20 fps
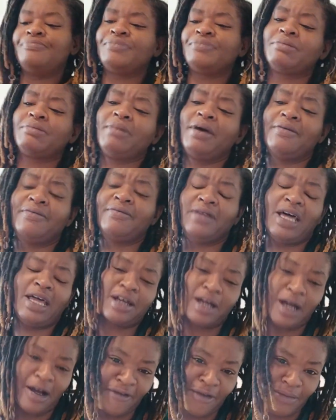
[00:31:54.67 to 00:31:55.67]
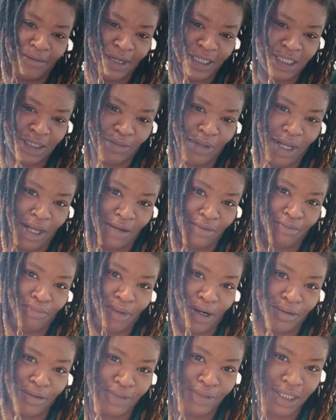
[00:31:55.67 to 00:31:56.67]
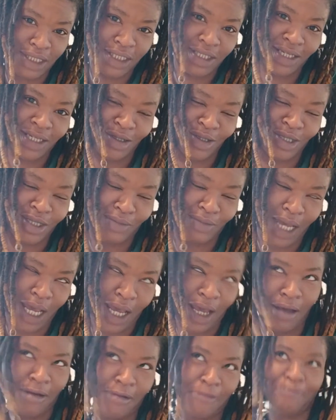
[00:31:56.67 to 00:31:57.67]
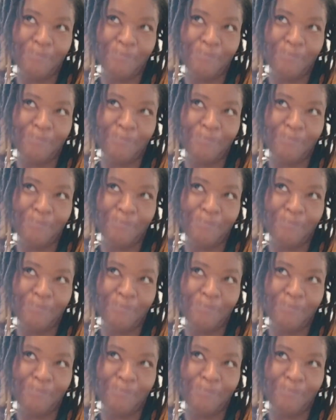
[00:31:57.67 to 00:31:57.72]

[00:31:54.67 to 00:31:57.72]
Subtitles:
I'm having a lot of confirmation birds, excuse me.